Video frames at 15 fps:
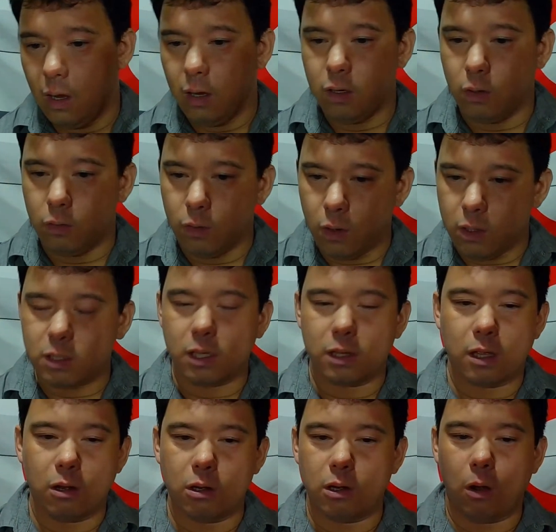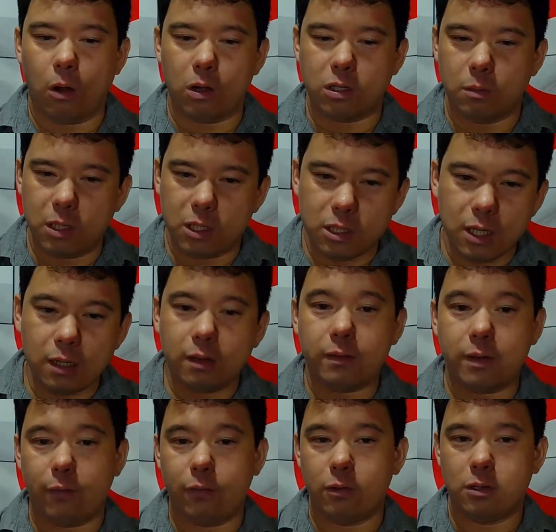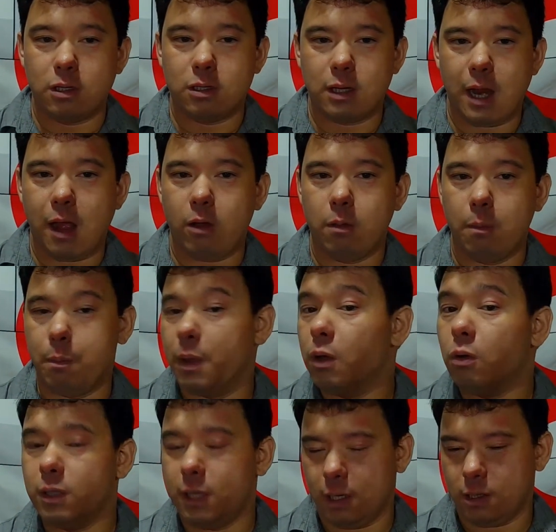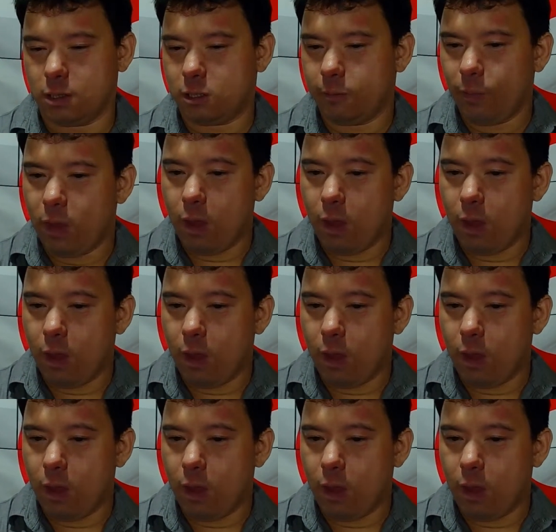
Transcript: you'll notice that there are some distinctive differences in how the build is.